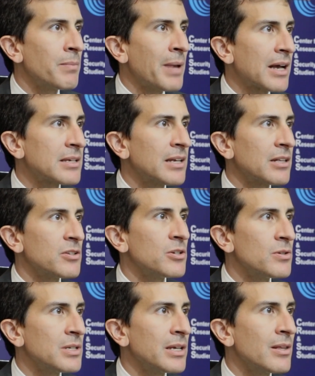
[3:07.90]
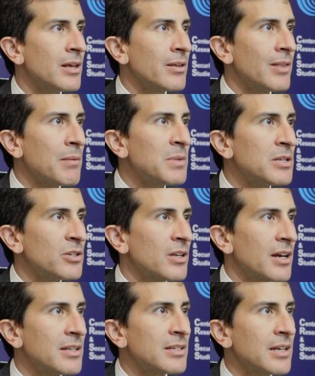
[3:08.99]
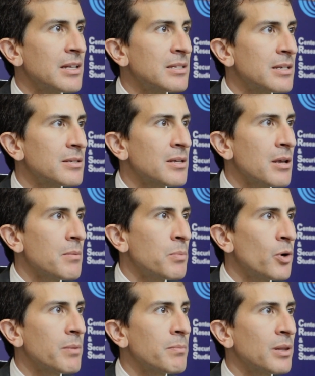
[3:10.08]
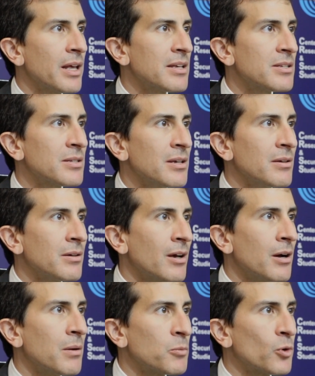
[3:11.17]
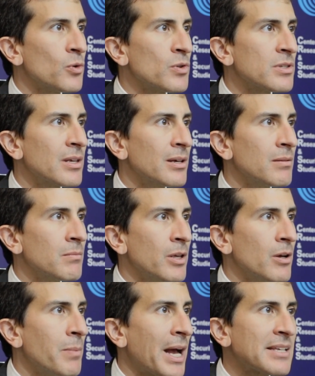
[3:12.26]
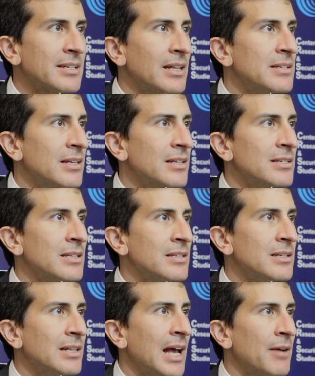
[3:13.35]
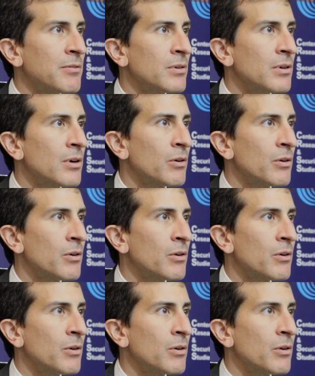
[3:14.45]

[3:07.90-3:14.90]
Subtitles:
Pakistan is using, that means the United States has put in place rules that Pakistani citizens didn't have a